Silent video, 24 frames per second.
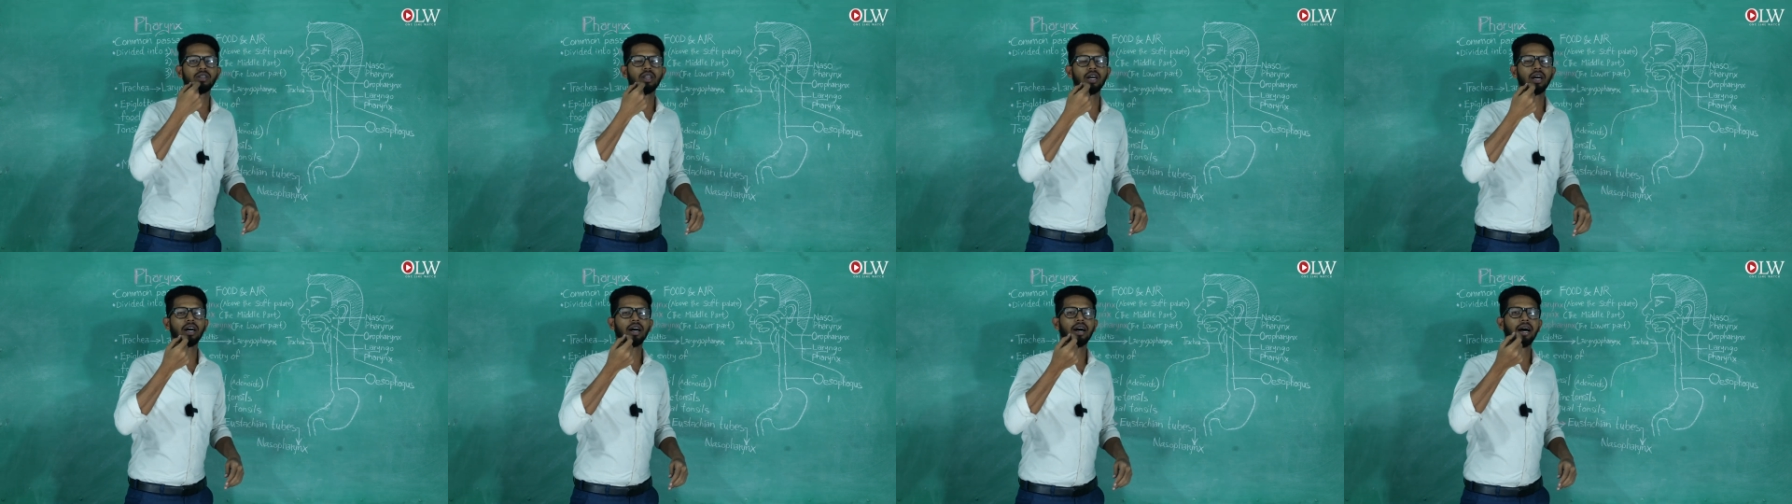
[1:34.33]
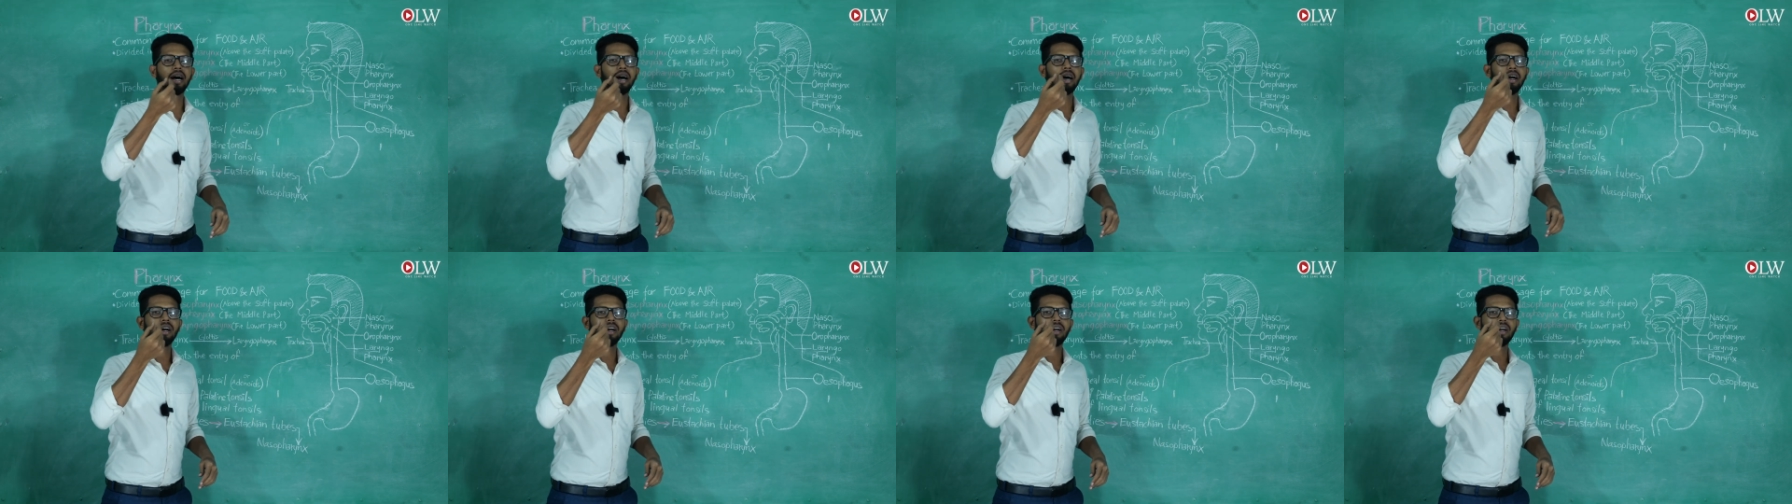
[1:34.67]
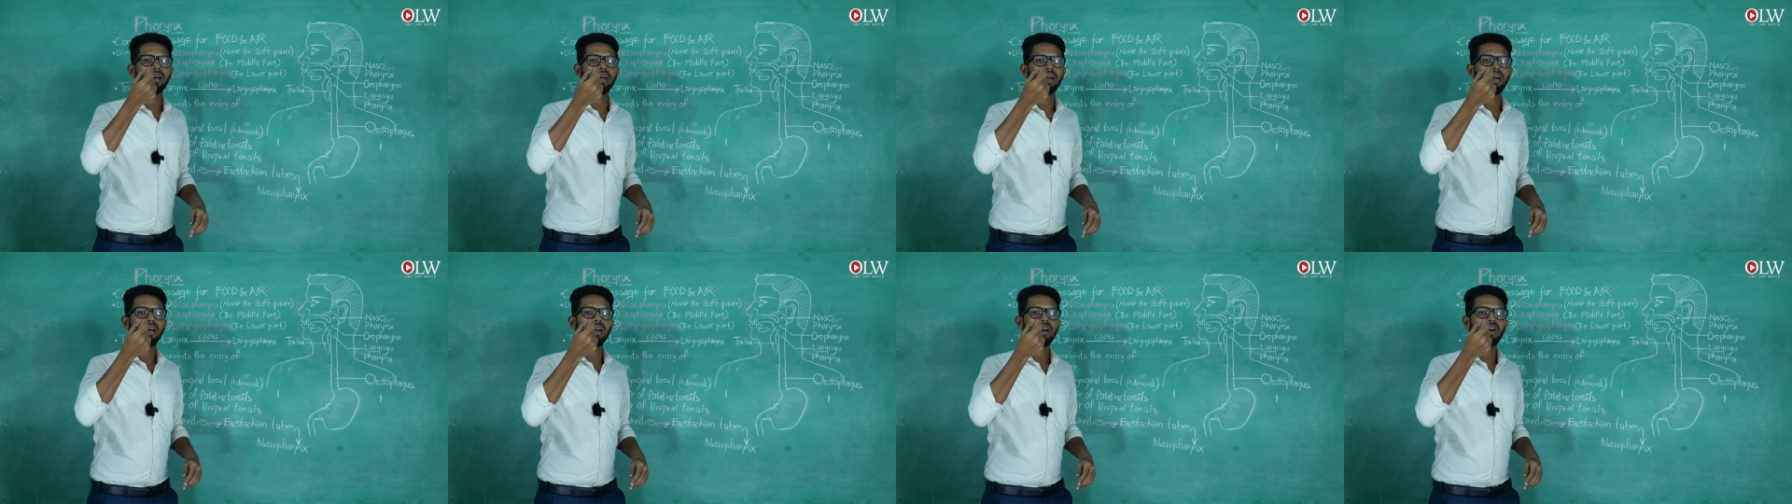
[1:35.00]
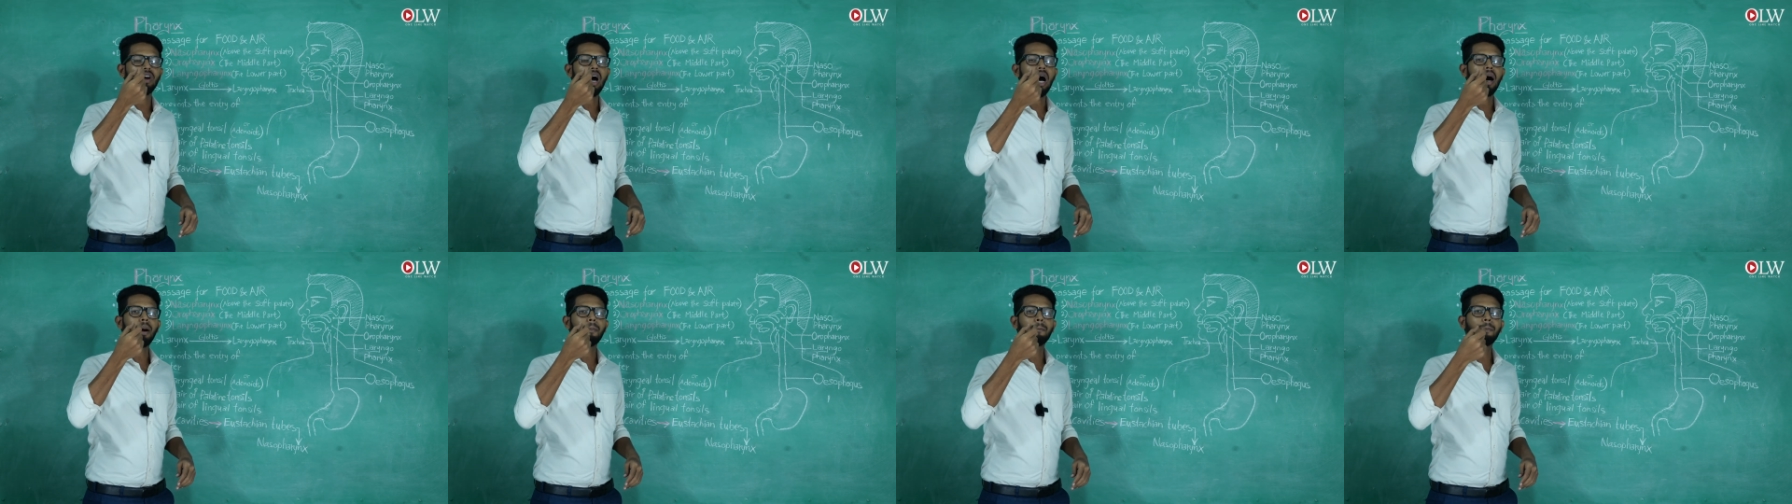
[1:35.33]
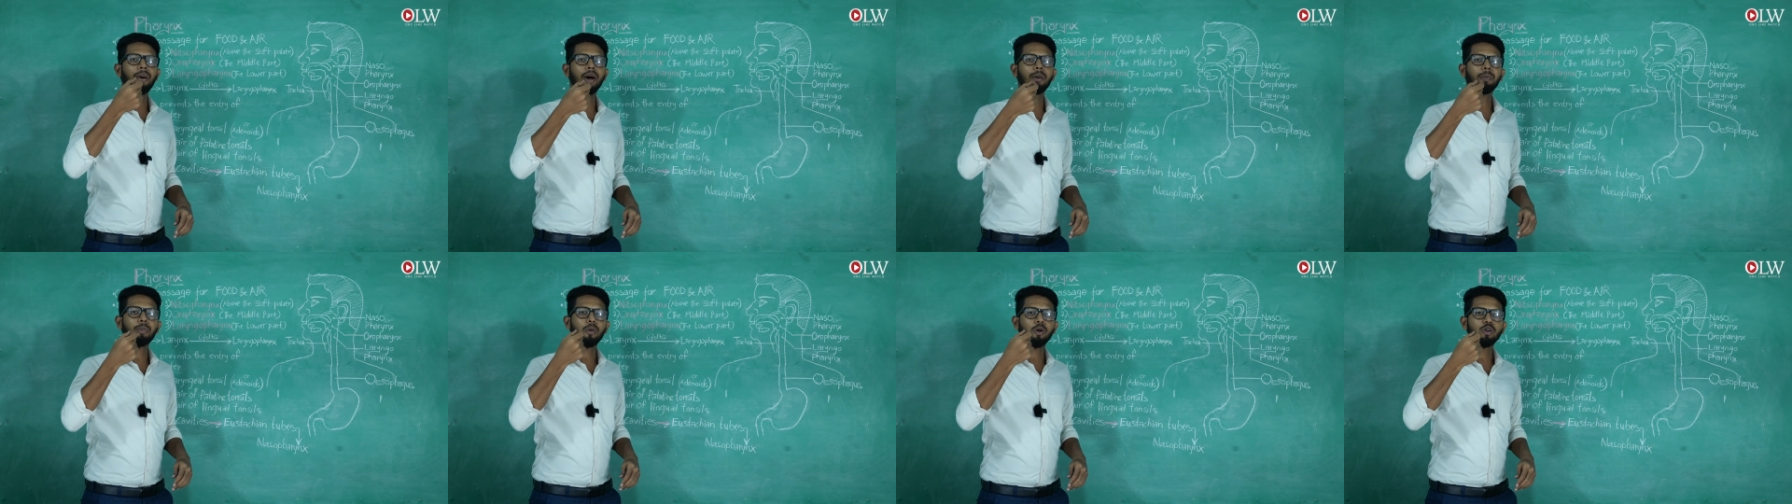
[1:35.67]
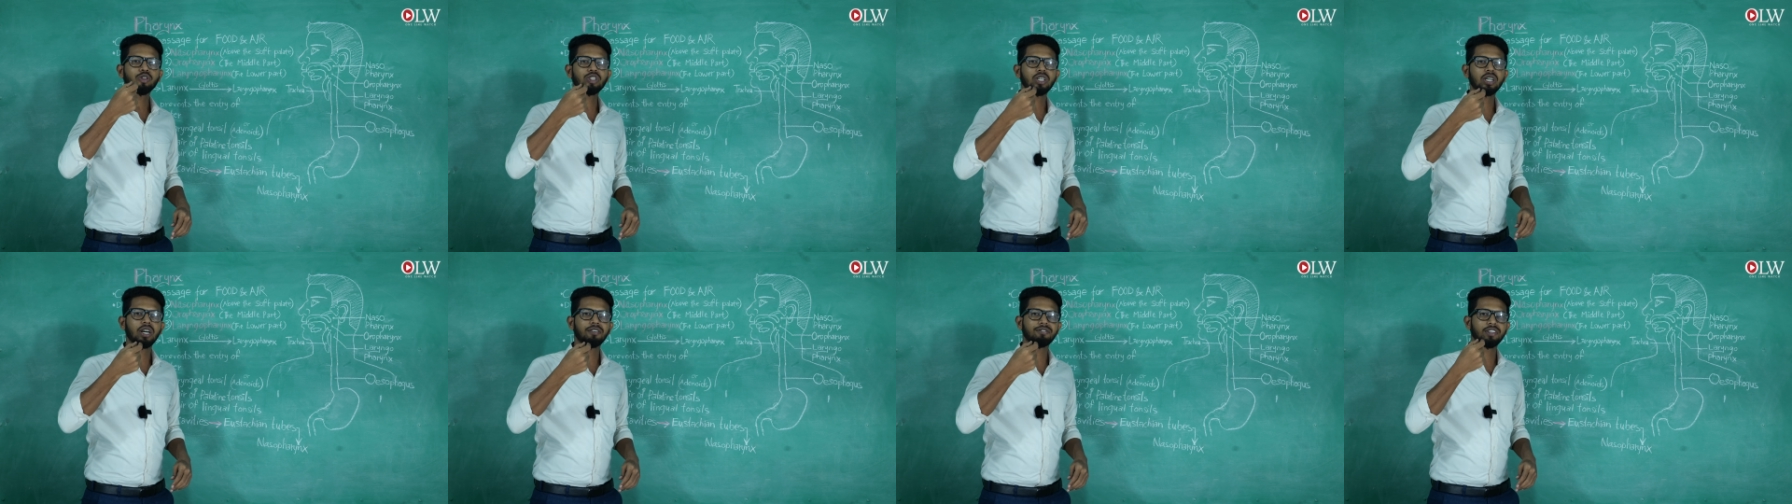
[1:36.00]
the upper
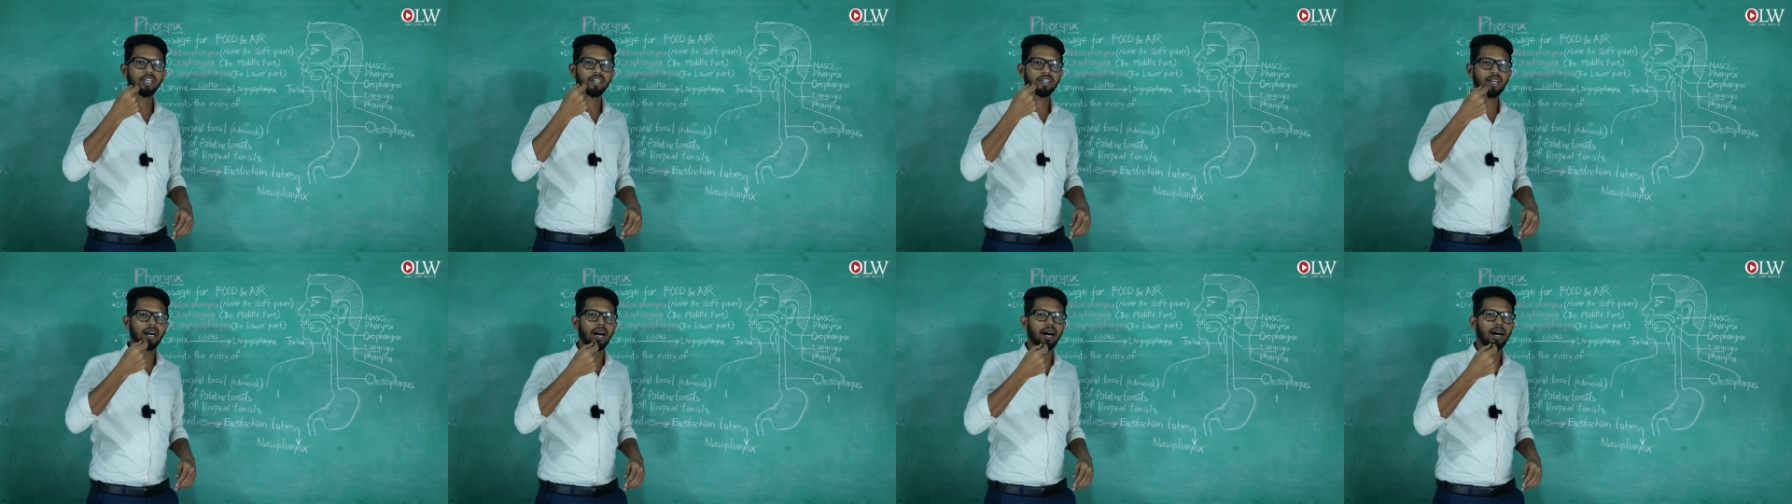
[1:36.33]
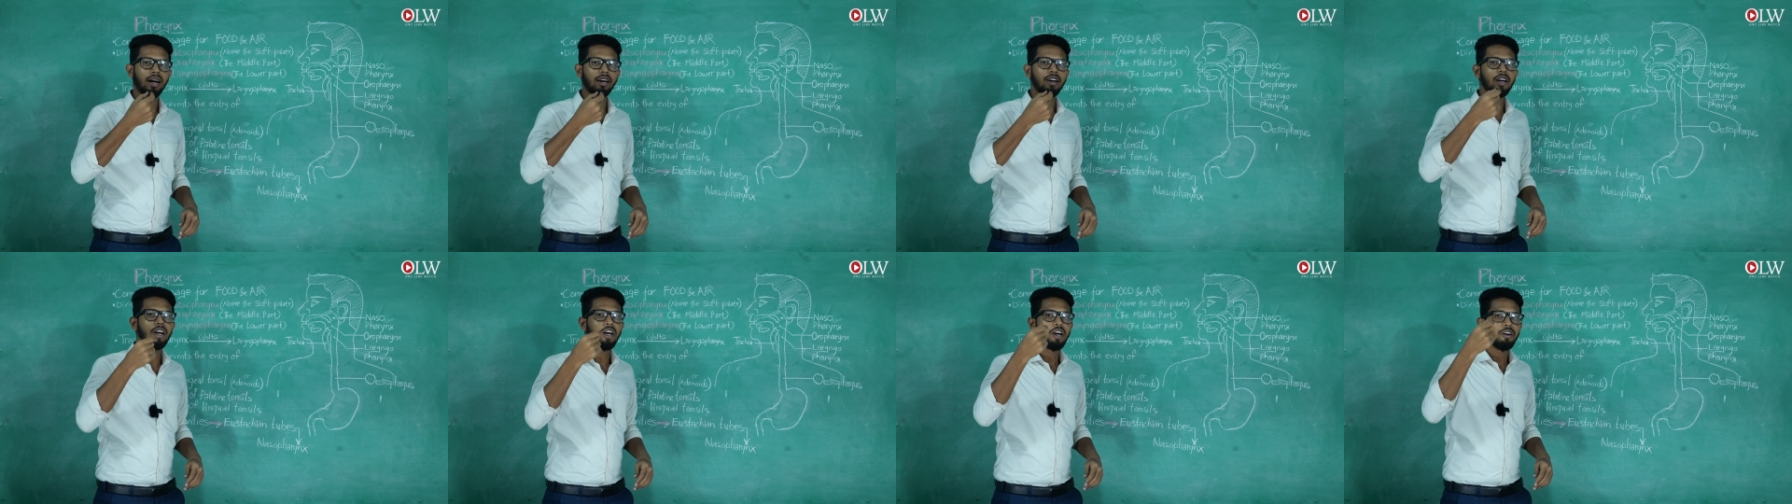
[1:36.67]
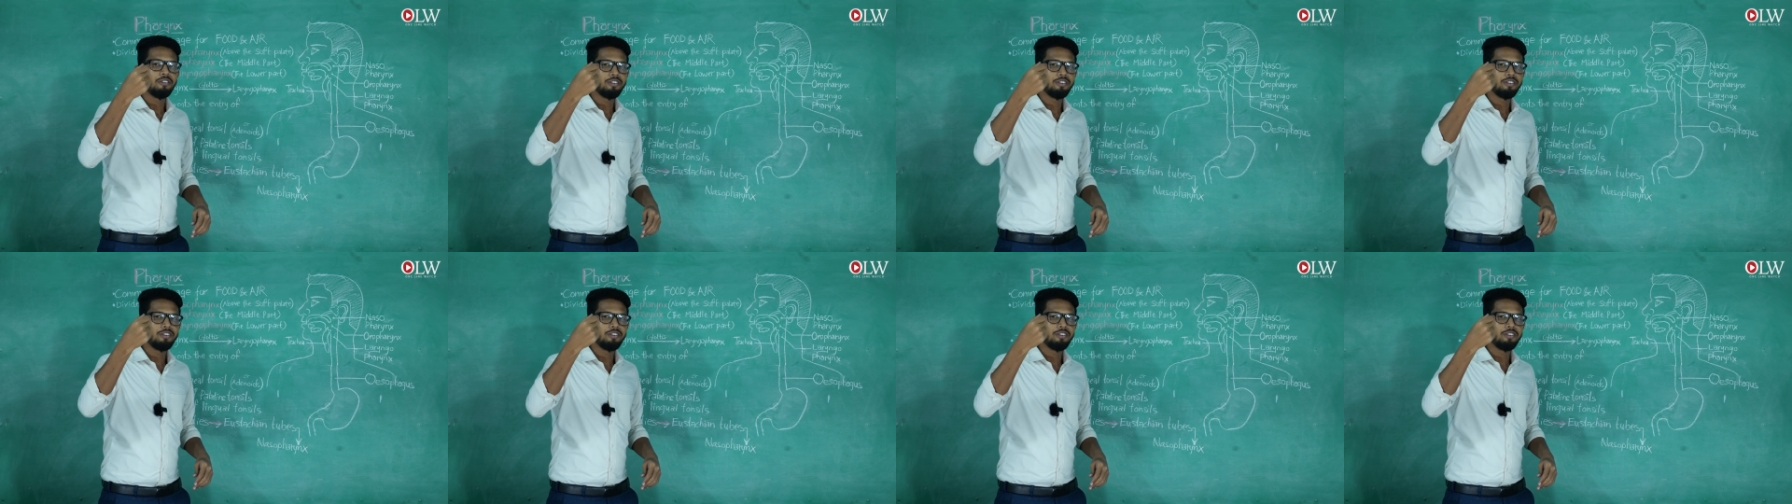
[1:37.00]
portion of the tongue